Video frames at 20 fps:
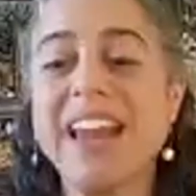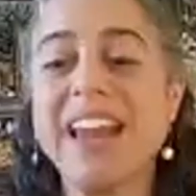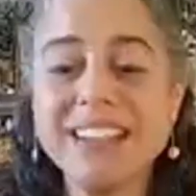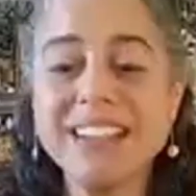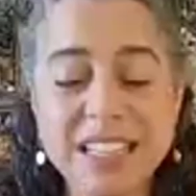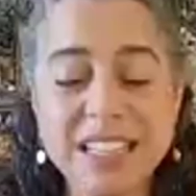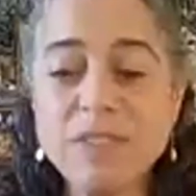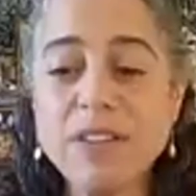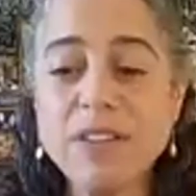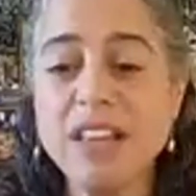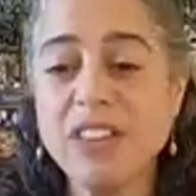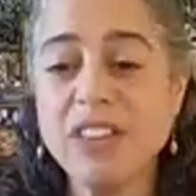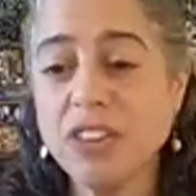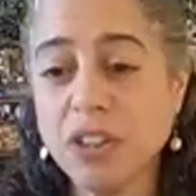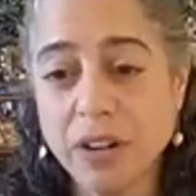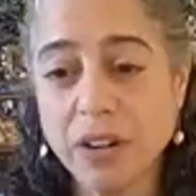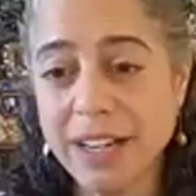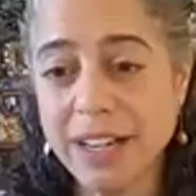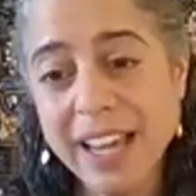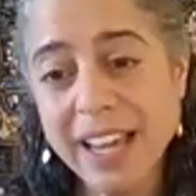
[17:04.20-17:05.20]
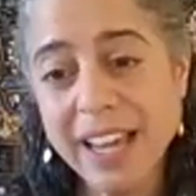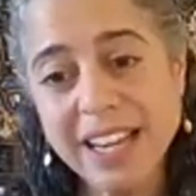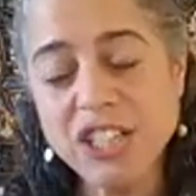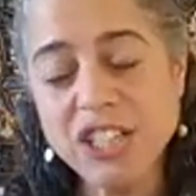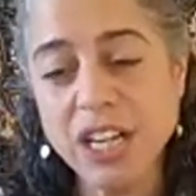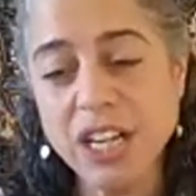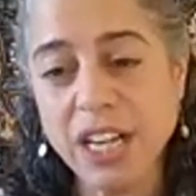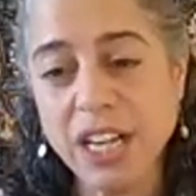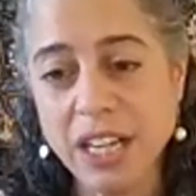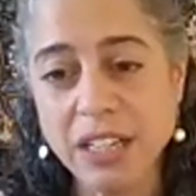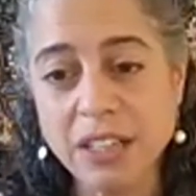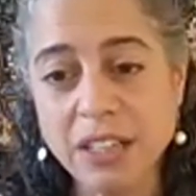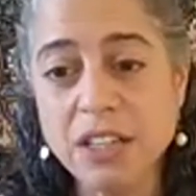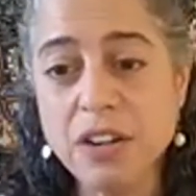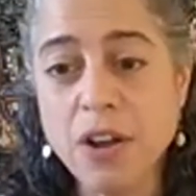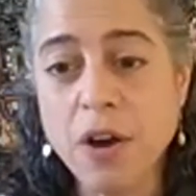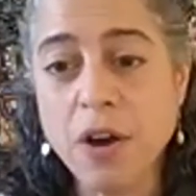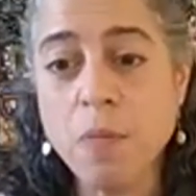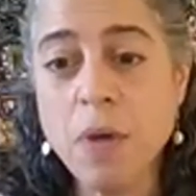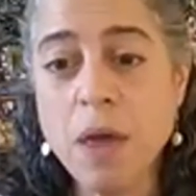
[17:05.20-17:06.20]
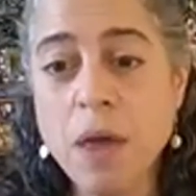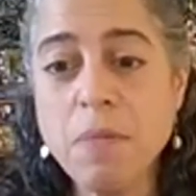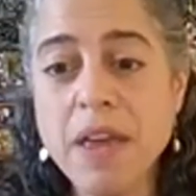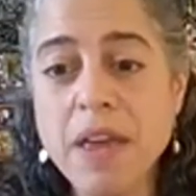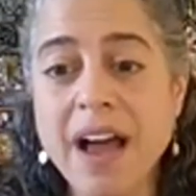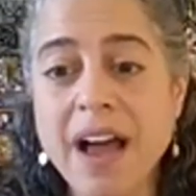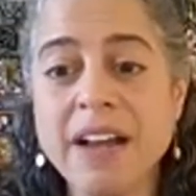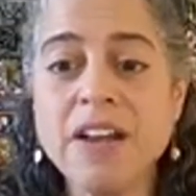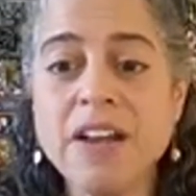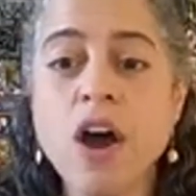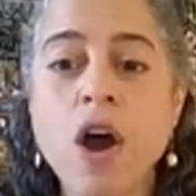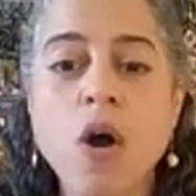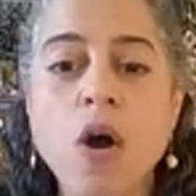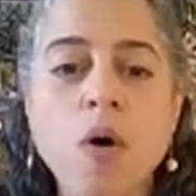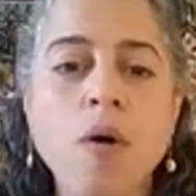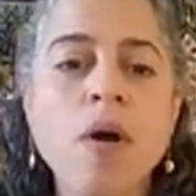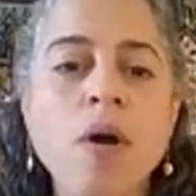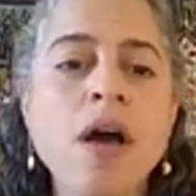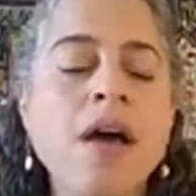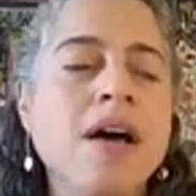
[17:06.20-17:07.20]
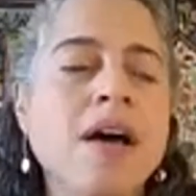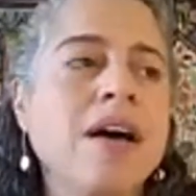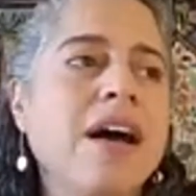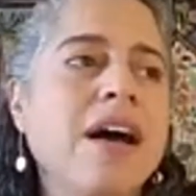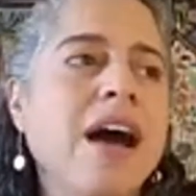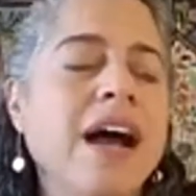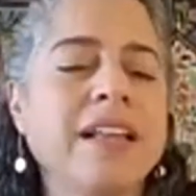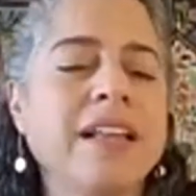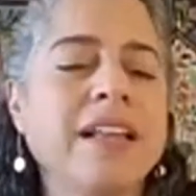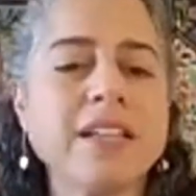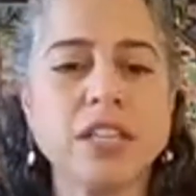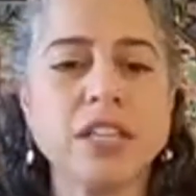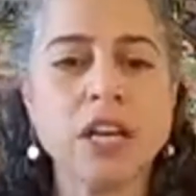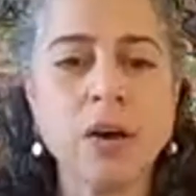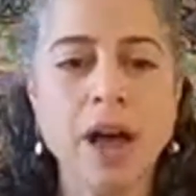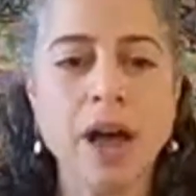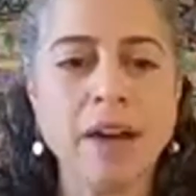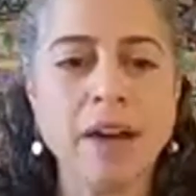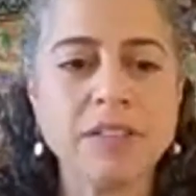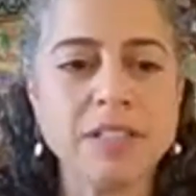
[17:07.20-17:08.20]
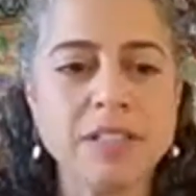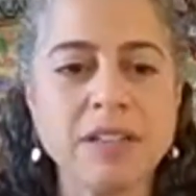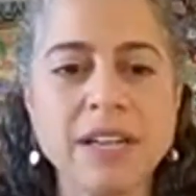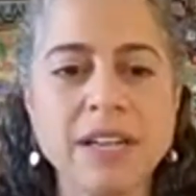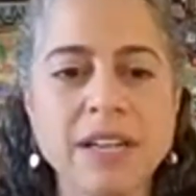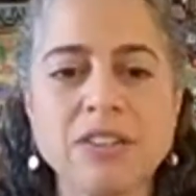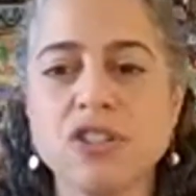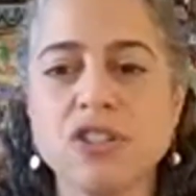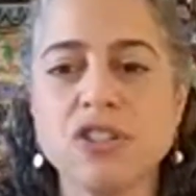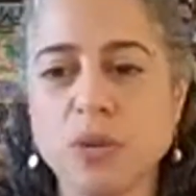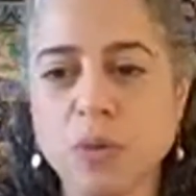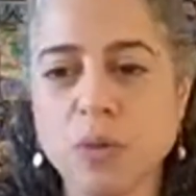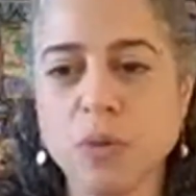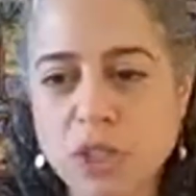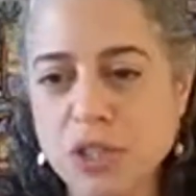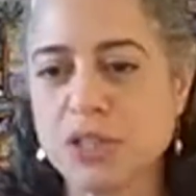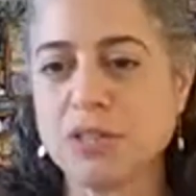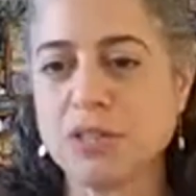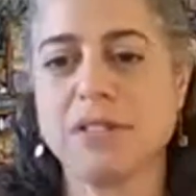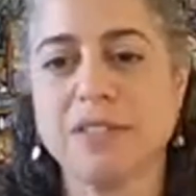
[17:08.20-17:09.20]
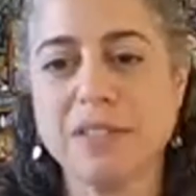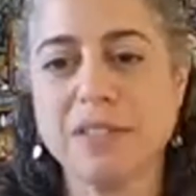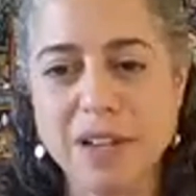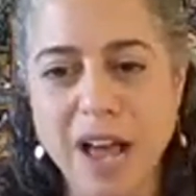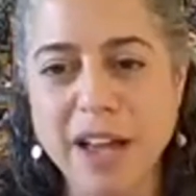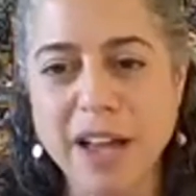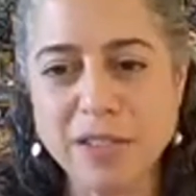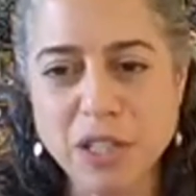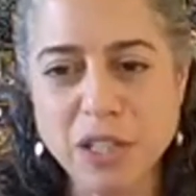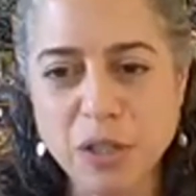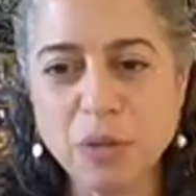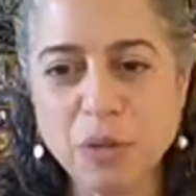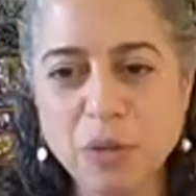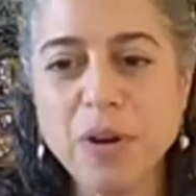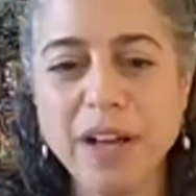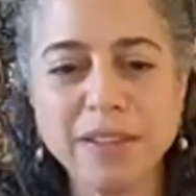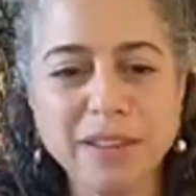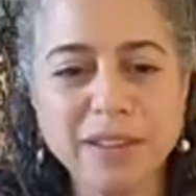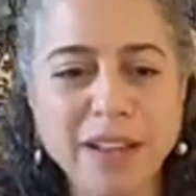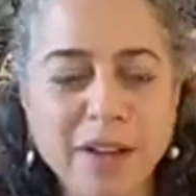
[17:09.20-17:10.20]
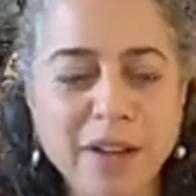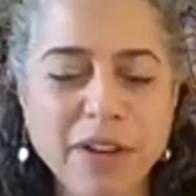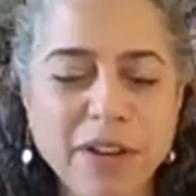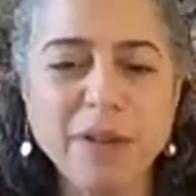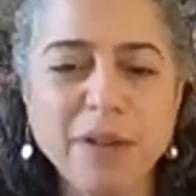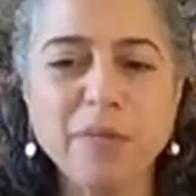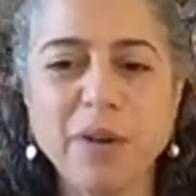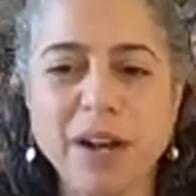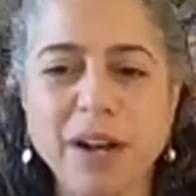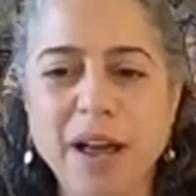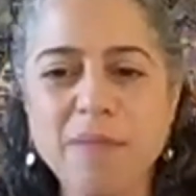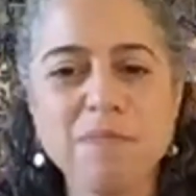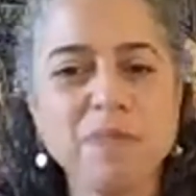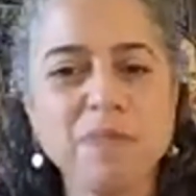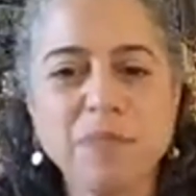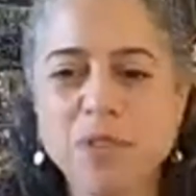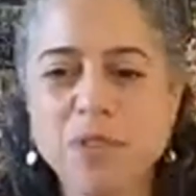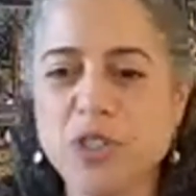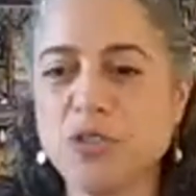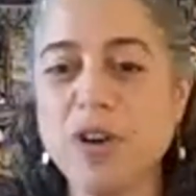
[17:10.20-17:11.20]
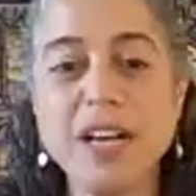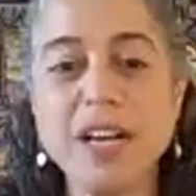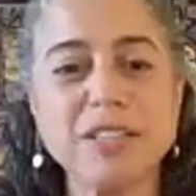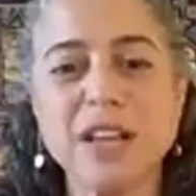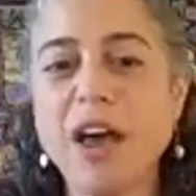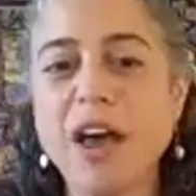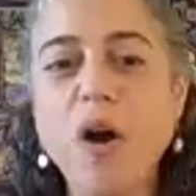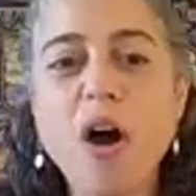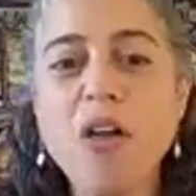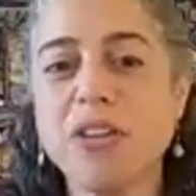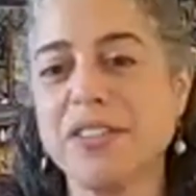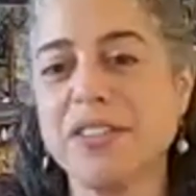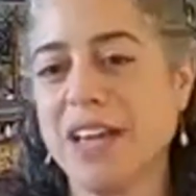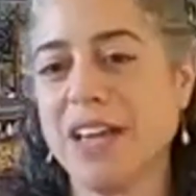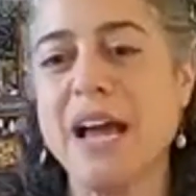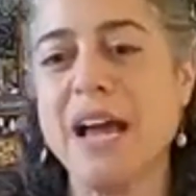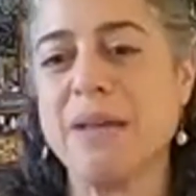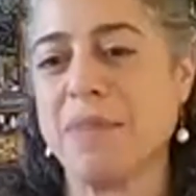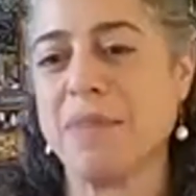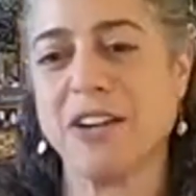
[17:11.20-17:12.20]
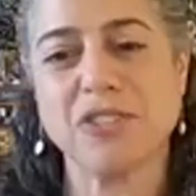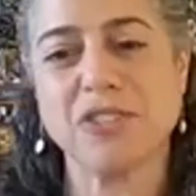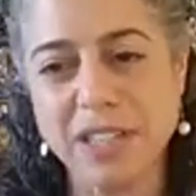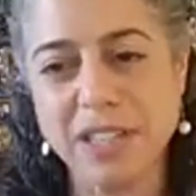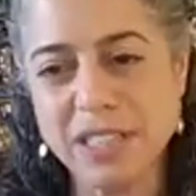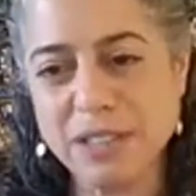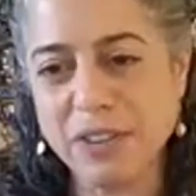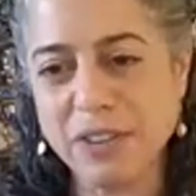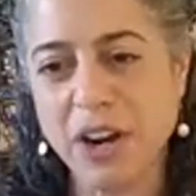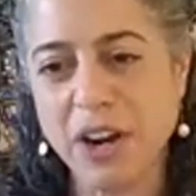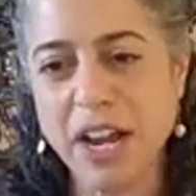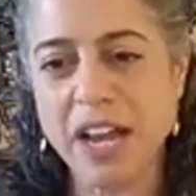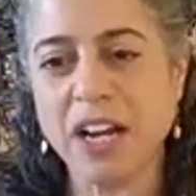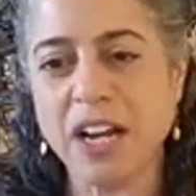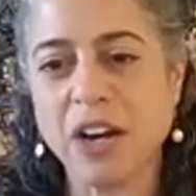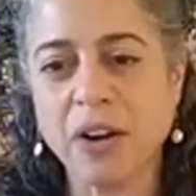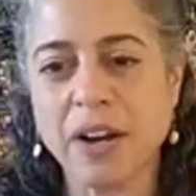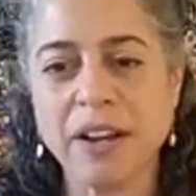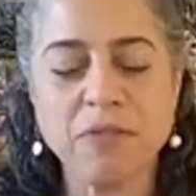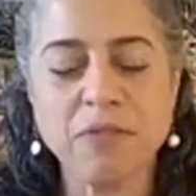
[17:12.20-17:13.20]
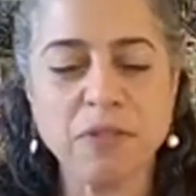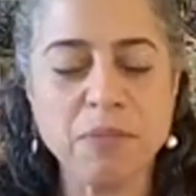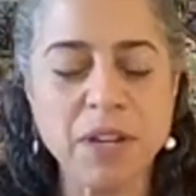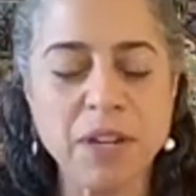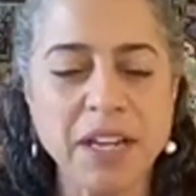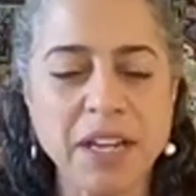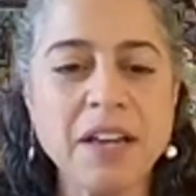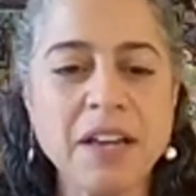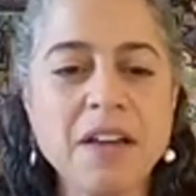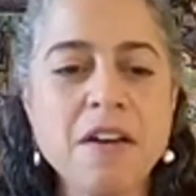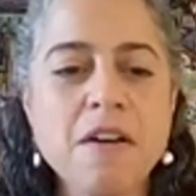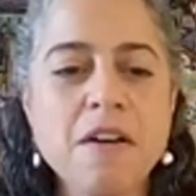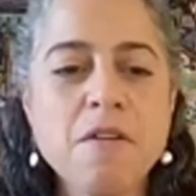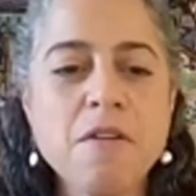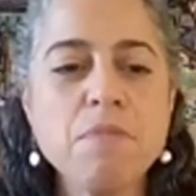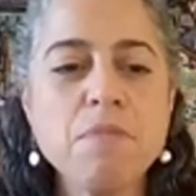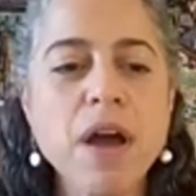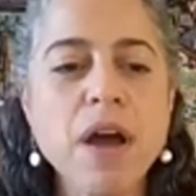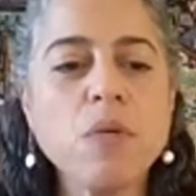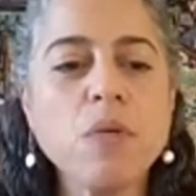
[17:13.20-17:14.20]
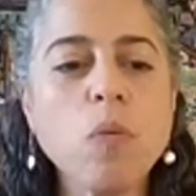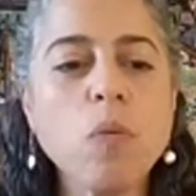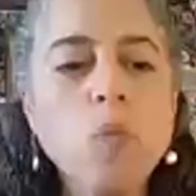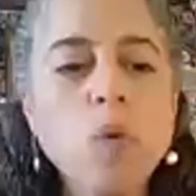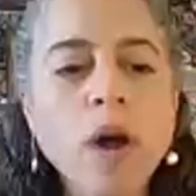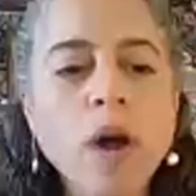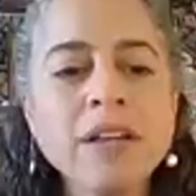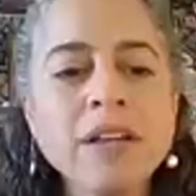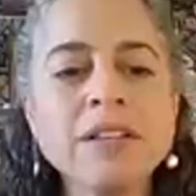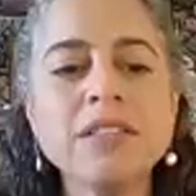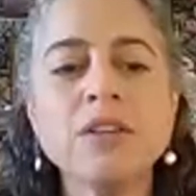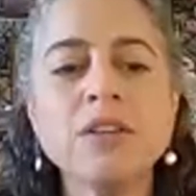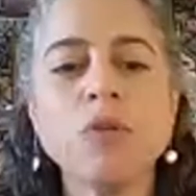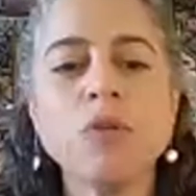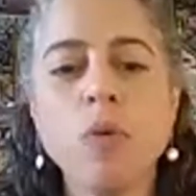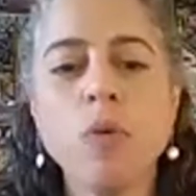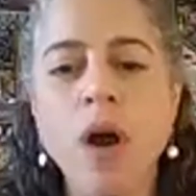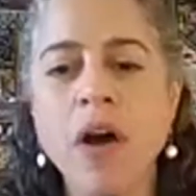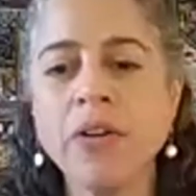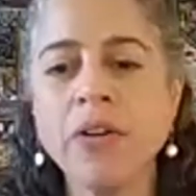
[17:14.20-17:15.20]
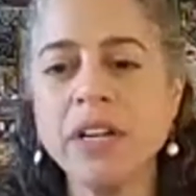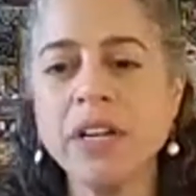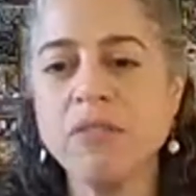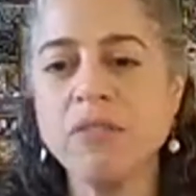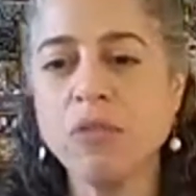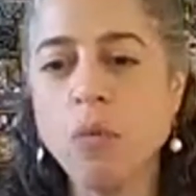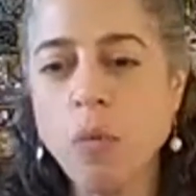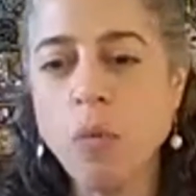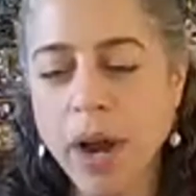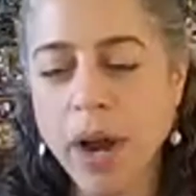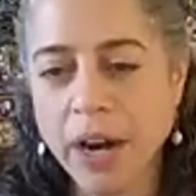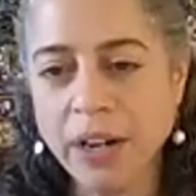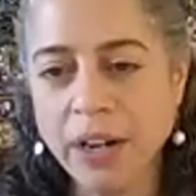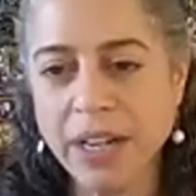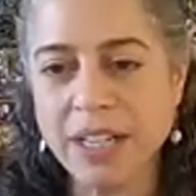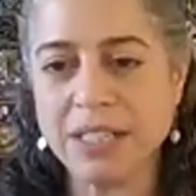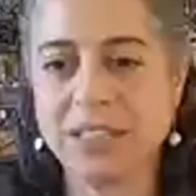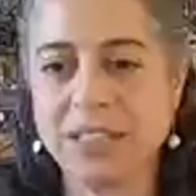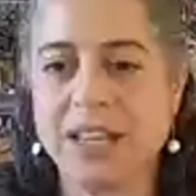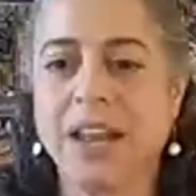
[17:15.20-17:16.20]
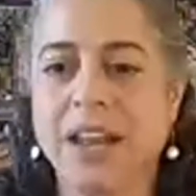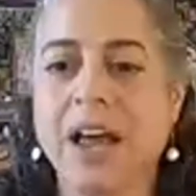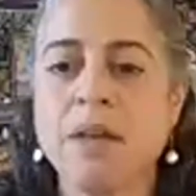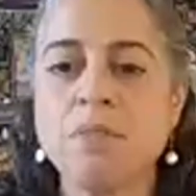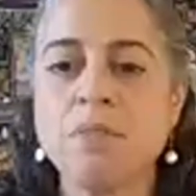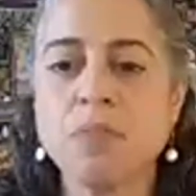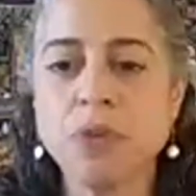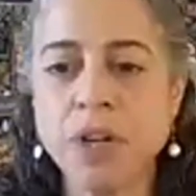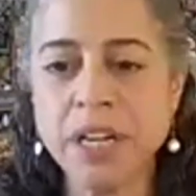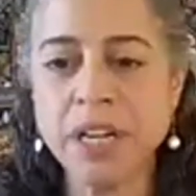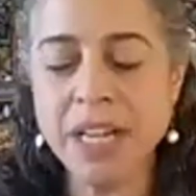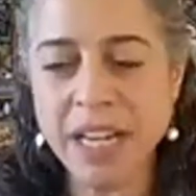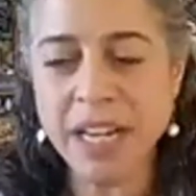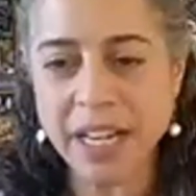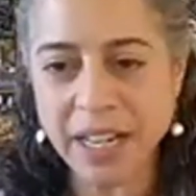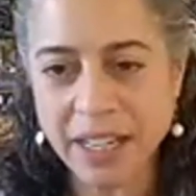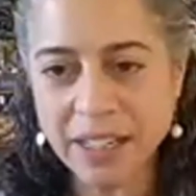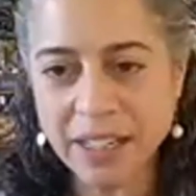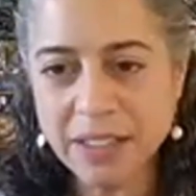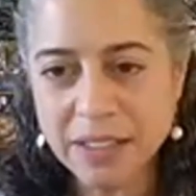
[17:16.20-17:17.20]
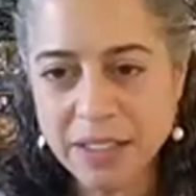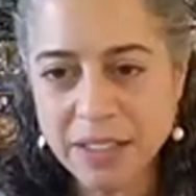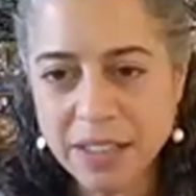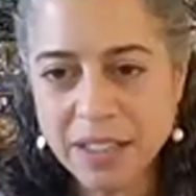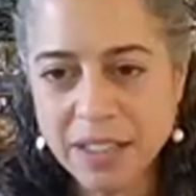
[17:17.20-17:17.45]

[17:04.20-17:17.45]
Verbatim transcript: that activity that they're engaging in. You know, maybe I know I like to go out into nature, which I do. I love it when I'm stressed all the time, actually. It's very anchoring for me. But what is the quality of awareness that I'm bringing